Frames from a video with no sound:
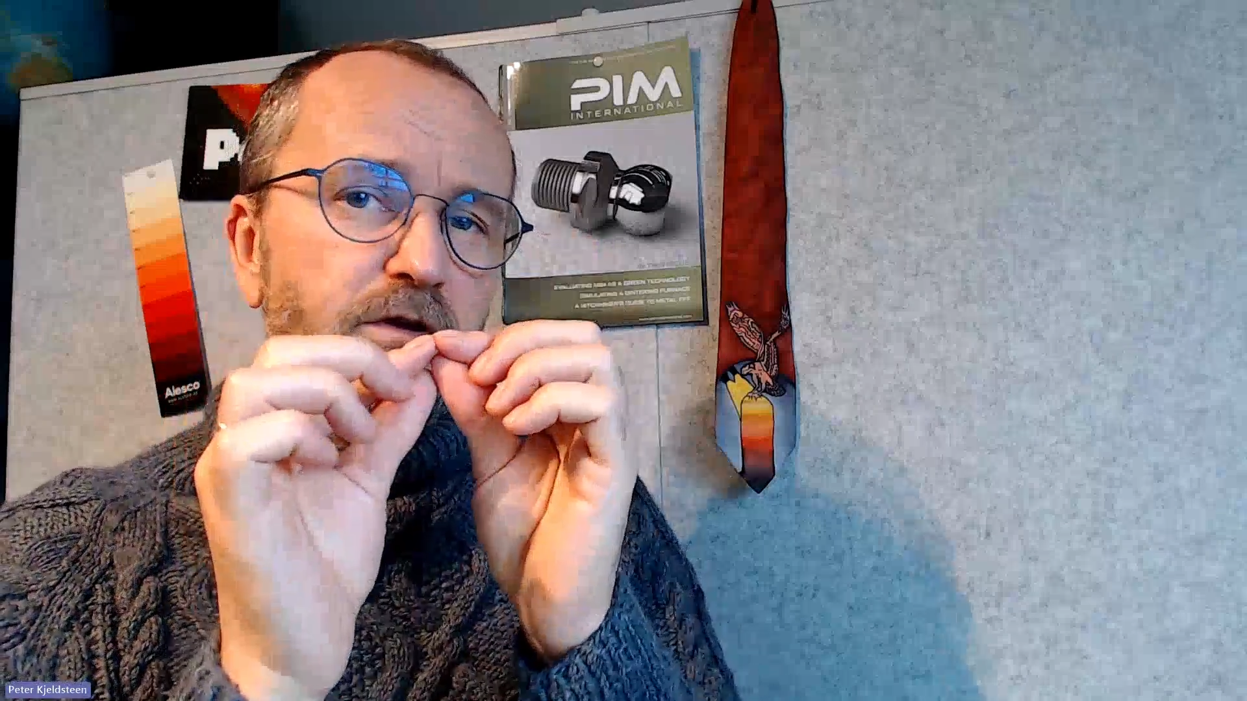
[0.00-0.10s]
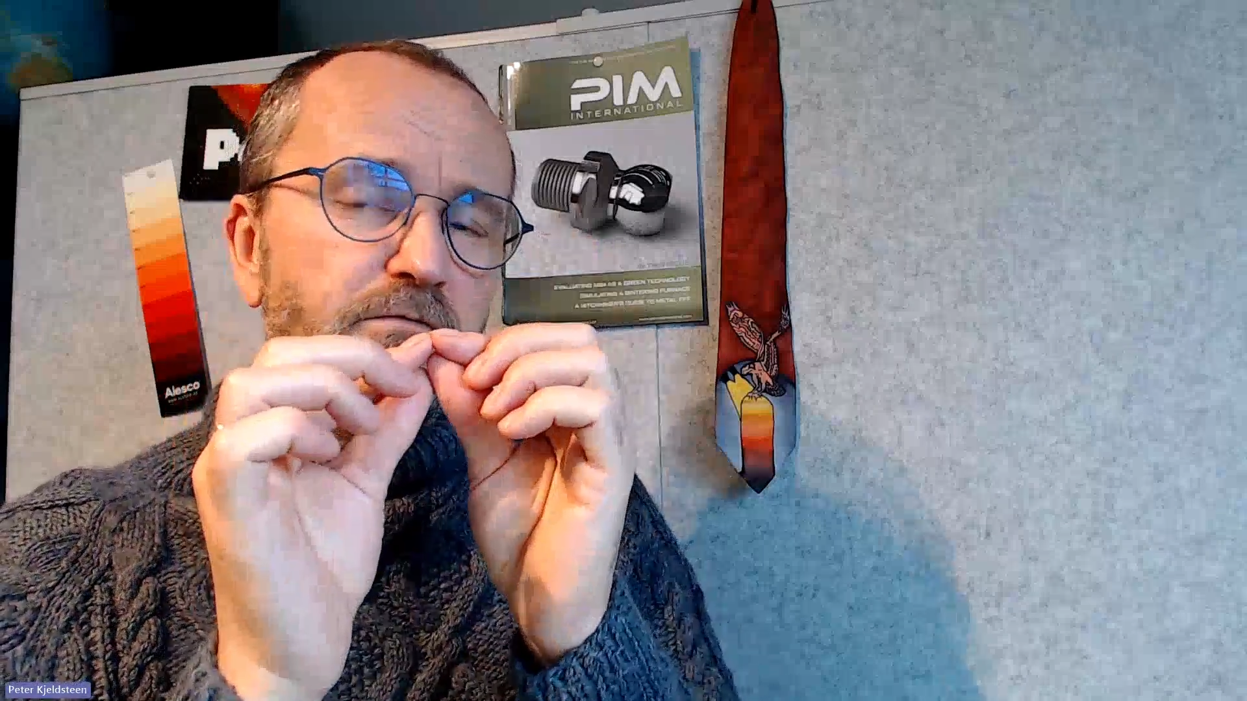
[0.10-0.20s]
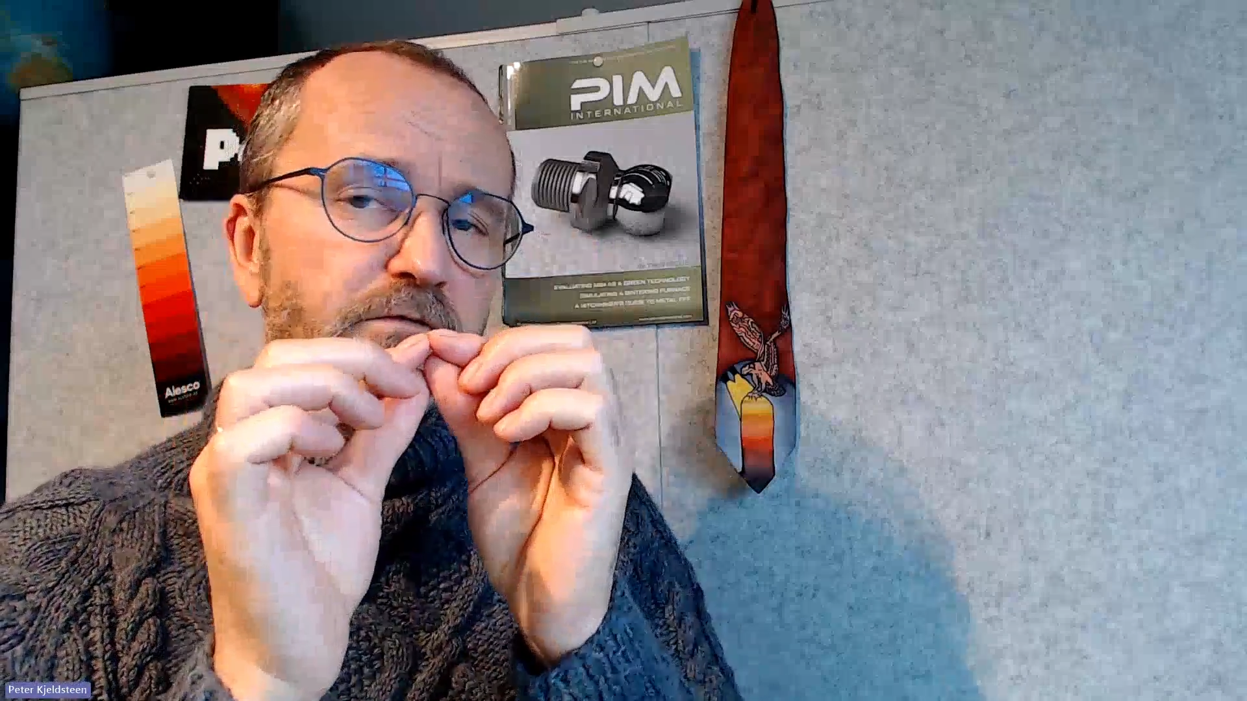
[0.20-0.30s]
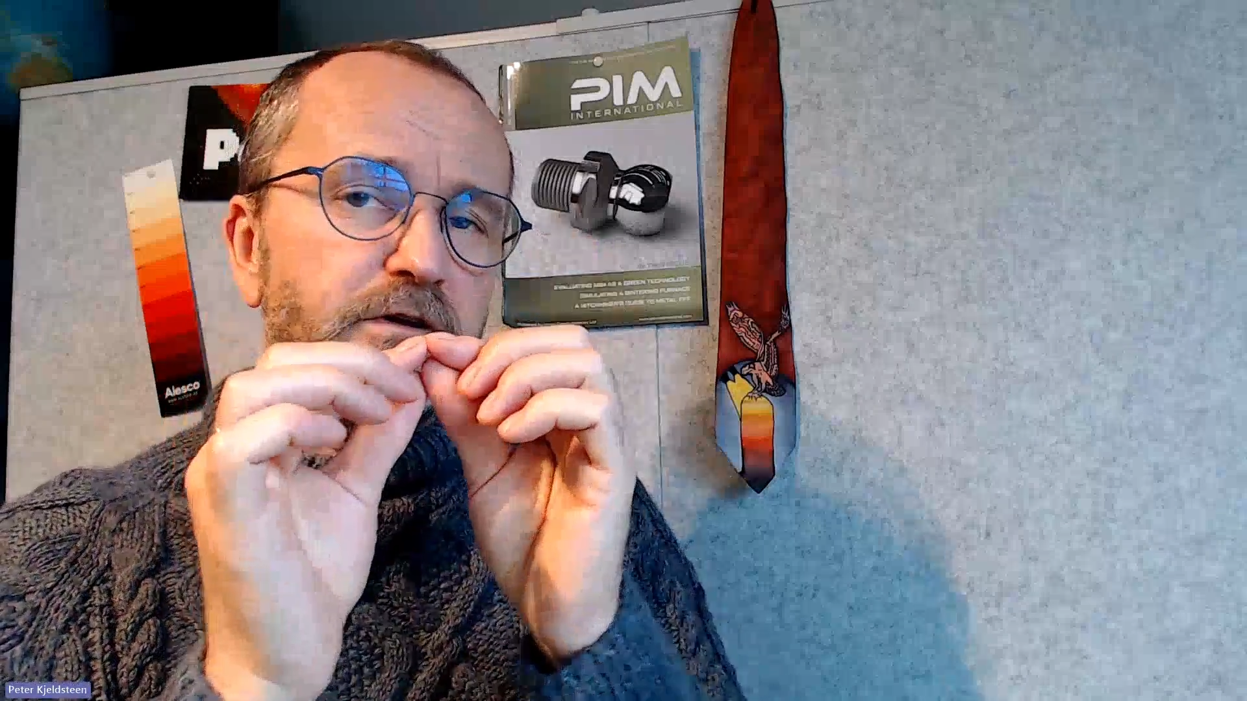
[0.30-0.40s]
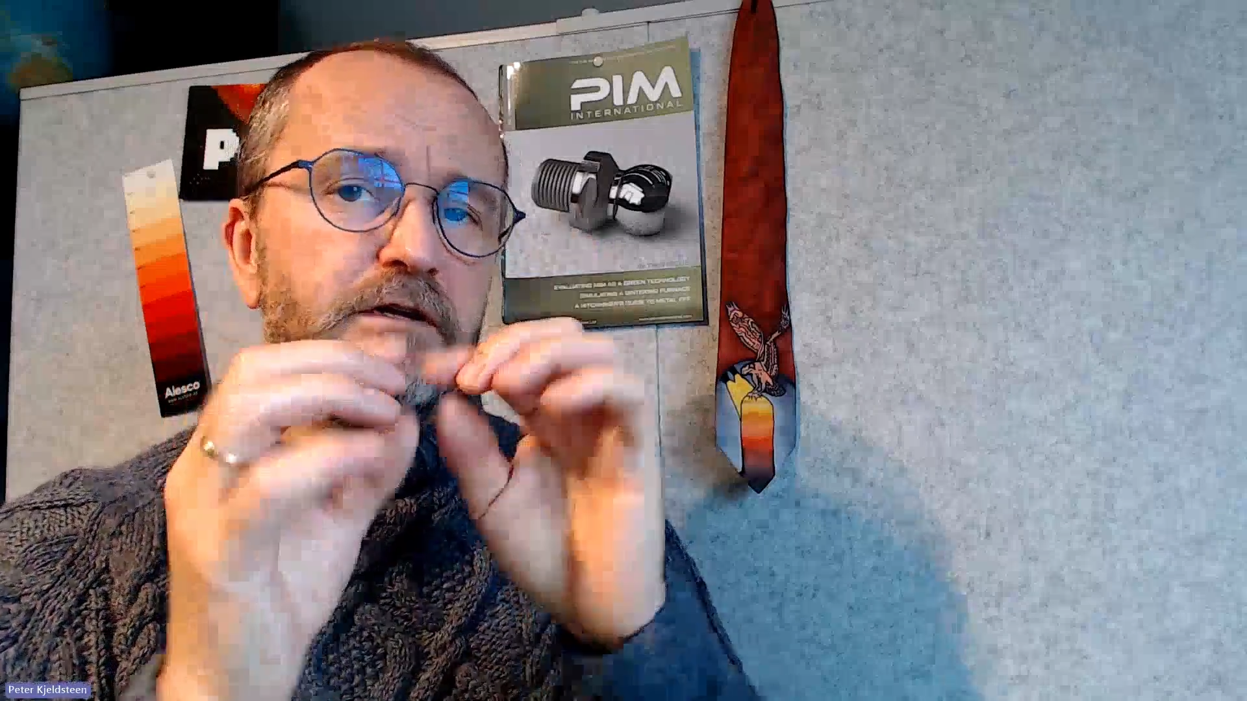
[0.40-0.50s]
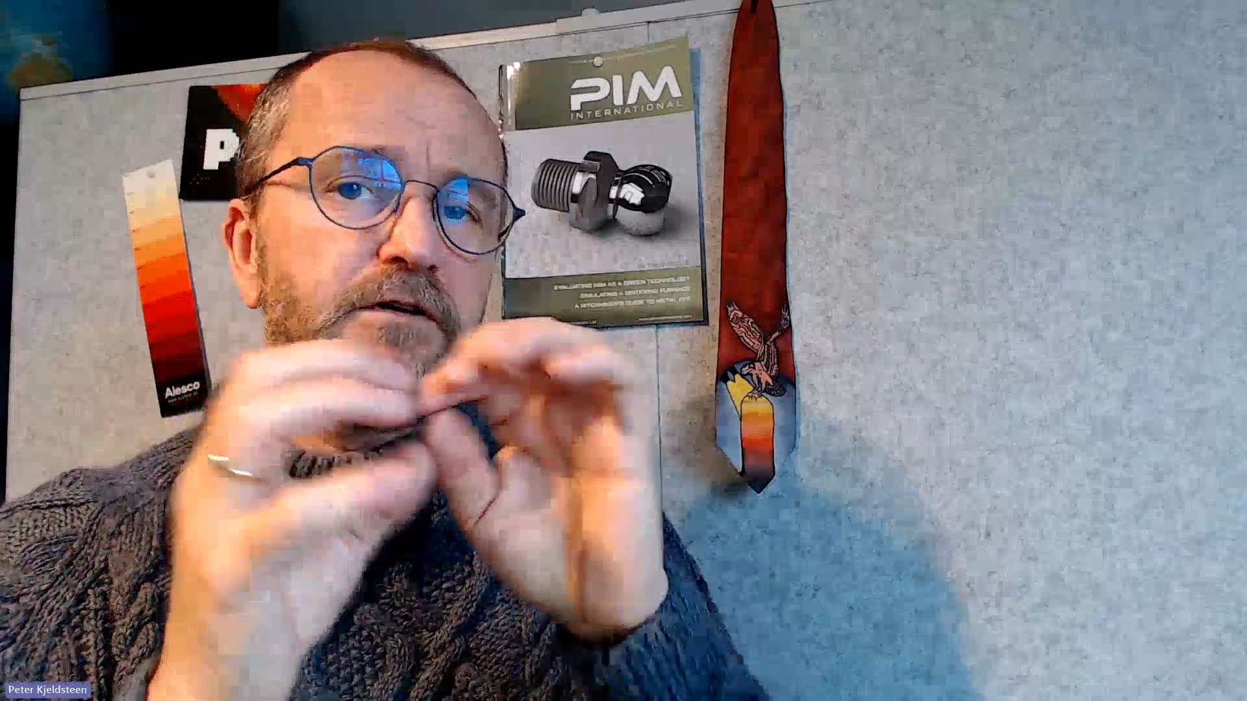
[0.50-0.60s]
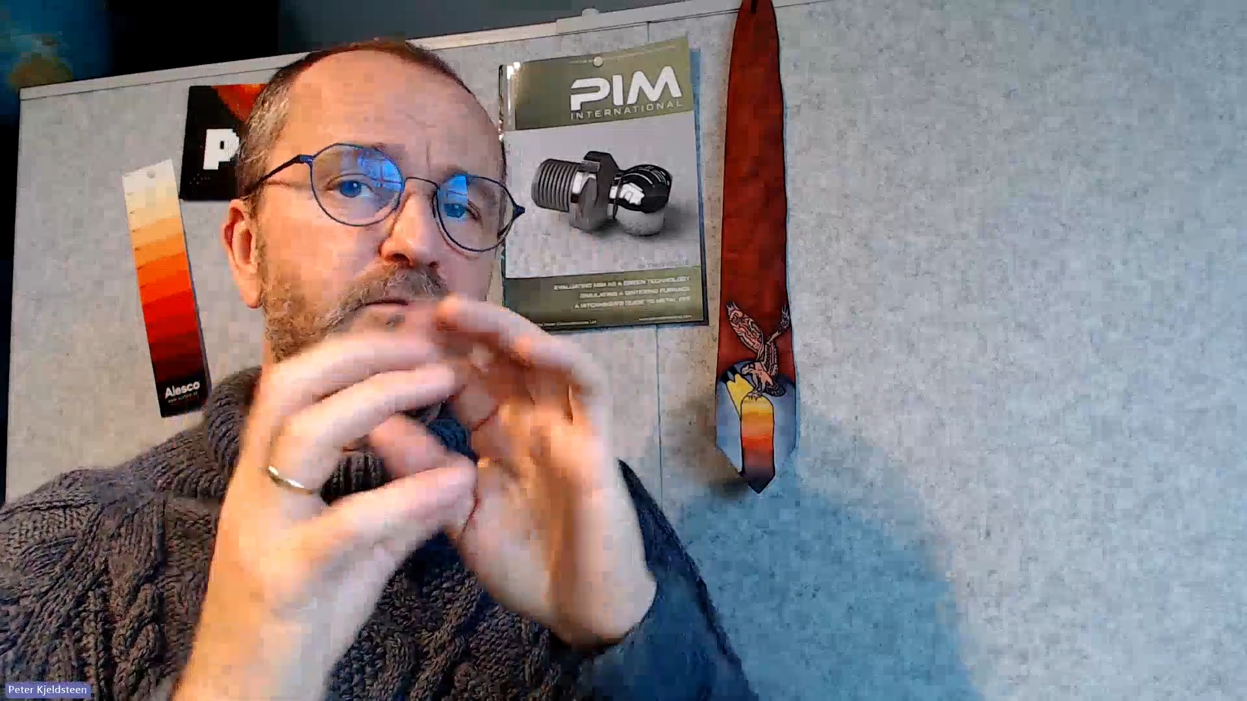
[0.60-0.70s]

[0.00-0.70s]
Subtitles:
grain,